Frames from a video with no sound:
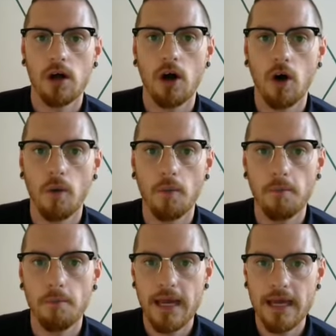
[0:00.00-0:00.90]
are
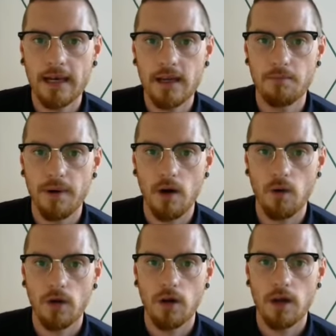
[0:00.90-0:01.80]
mainly
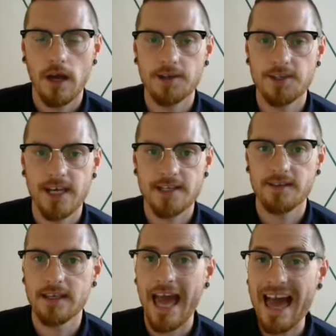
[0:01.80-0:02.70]
about
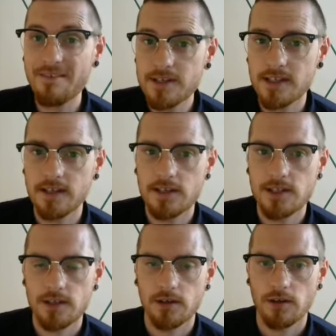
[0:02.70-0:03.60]
assessing the
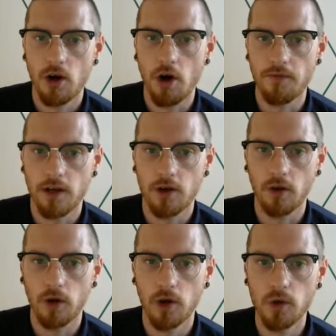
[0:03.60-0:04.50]
evidence of a
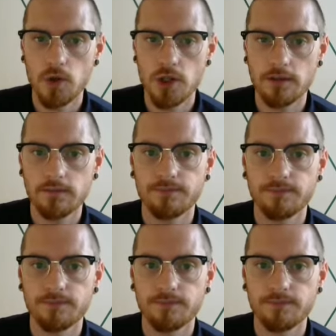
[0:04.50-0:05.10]
conclusion